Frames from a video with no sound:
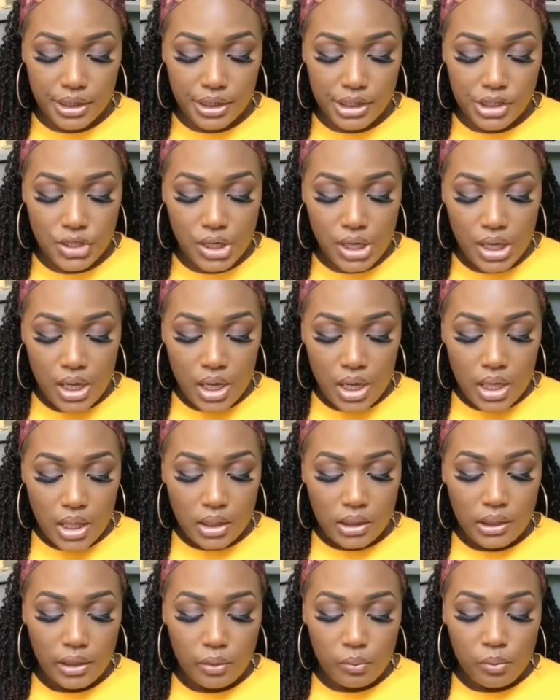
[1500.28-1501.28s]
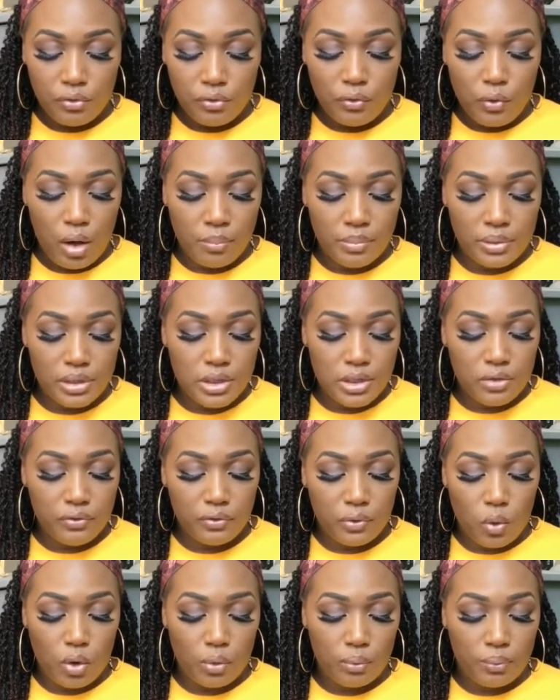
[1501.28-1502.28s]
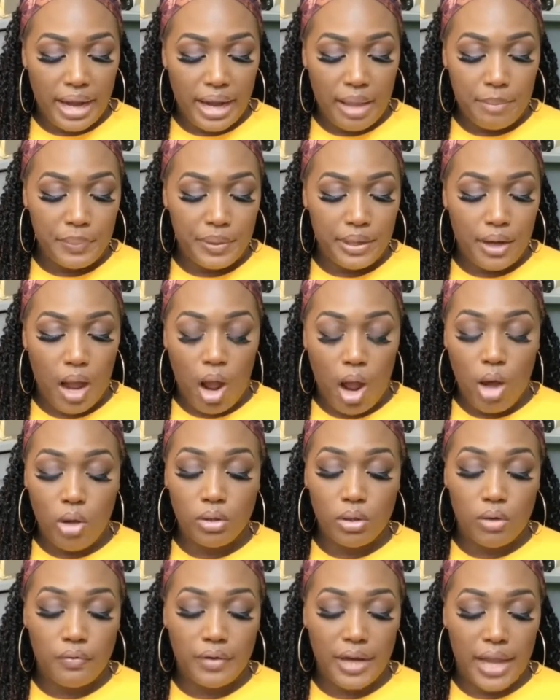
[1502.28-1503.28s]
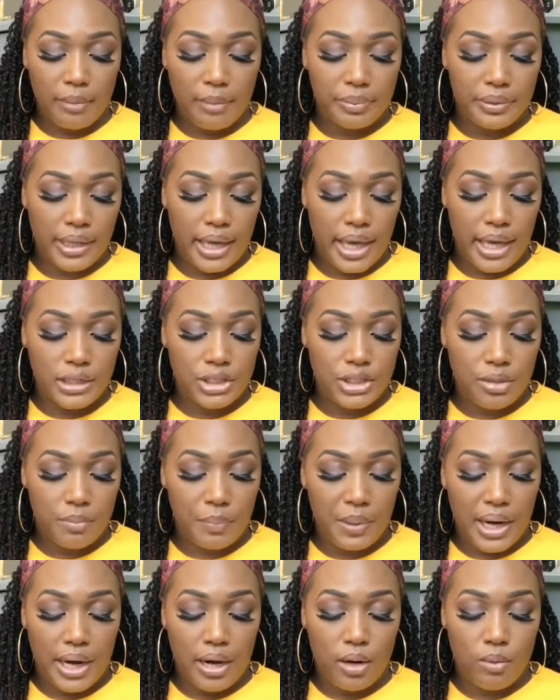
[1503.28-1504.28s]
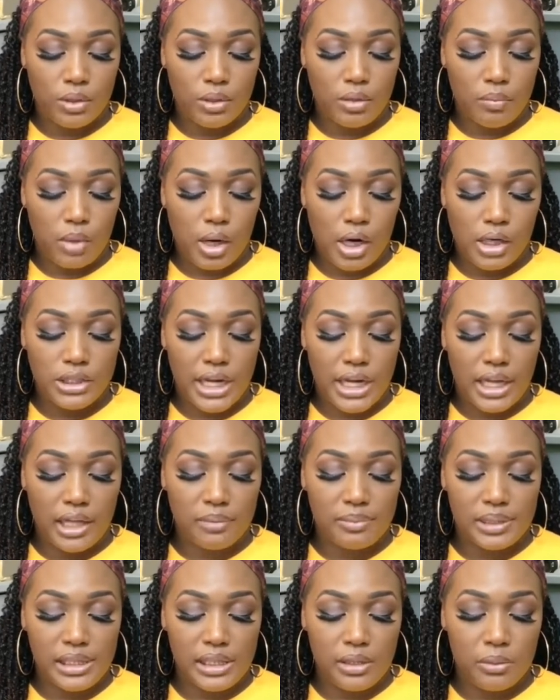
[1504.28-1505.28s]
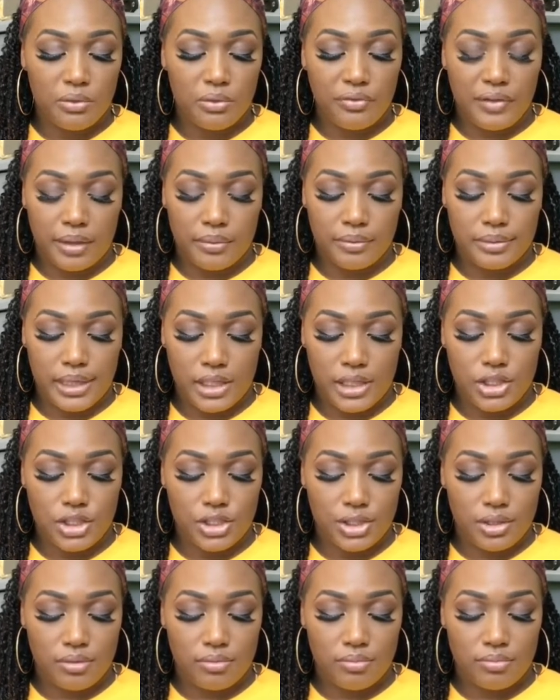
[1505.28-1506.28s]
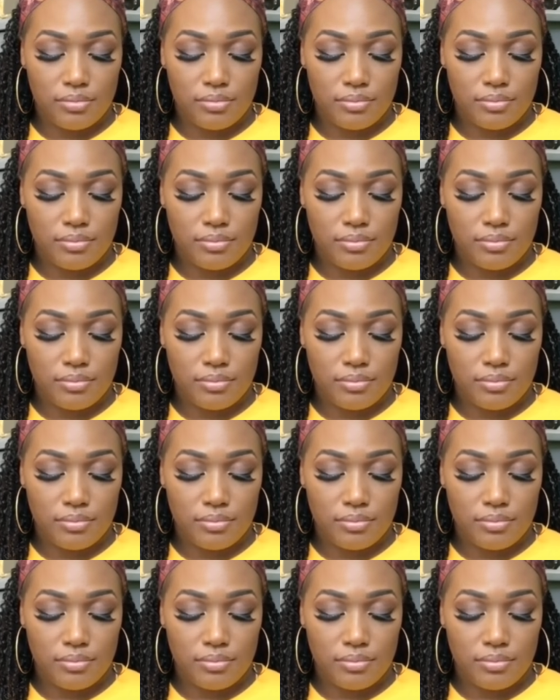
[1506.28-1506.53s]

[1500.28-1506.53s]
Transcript: brush, liquid formulas for rapid all over application, paired with the Marc Jacobs liquid foundation.